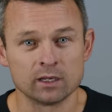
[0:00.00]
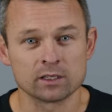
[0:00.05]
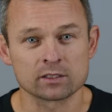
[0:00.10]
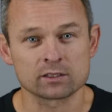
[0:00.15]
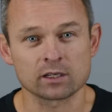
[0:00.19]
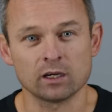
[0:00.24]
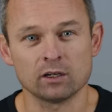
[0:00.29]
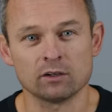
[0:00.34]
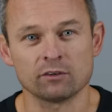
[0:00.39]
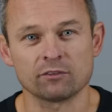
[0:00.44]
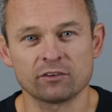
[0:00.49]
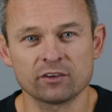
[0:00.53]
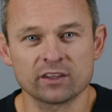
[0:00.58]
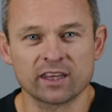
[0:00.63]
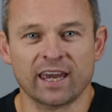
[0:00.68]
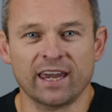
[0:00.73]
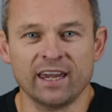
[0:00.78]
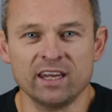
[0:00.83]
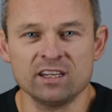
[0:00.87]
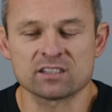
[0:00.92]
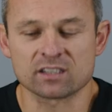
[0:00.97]
So for
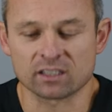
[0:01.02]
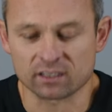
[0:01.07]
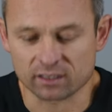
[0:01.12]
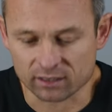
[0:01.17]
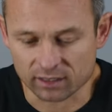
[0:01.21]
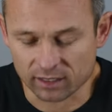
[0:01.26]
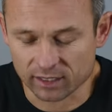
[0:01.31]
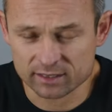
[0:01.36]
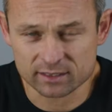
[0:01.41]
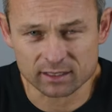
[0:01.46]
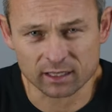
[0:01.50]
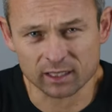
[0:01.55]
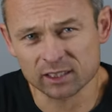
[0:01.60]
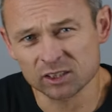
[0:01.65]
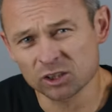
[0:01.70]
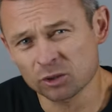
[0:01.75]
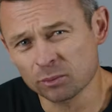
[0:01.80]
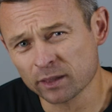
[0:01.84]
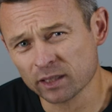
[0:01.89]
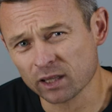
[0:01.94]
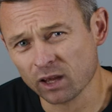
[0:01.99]
the engine, it's a
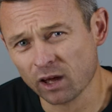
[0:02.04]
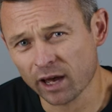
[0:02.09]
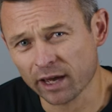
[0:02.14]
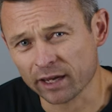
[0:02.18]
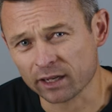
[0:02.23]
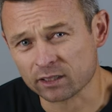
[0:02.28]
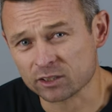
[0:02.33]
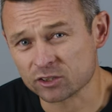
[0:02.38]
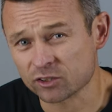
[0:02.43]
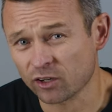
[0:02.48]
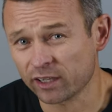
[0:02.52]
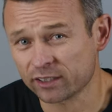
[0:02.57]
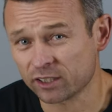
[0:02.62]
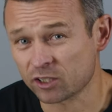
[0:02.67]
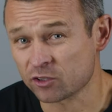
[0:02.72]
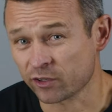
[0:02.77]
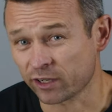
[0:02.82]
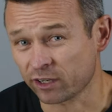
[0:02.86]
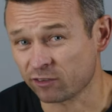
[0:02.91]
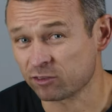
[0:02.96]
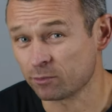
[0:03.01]
little bit like trying to
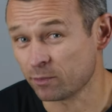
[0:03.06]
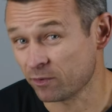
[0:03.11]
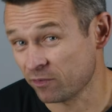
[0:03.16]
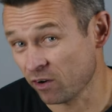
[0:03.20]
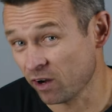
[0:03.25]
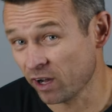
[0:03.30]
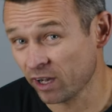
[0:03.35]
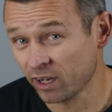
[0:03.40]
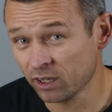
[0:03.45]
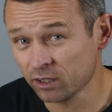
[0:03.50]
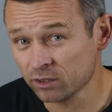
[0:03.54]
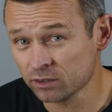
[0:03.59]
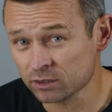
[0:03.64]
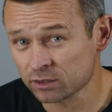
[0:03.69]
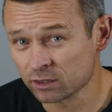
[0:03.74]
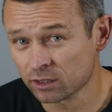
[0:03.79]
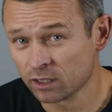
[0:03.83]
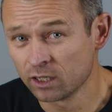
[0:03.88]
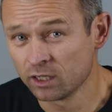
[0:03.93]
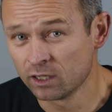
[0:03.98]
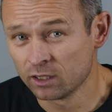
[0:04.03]
drink from a fire hose.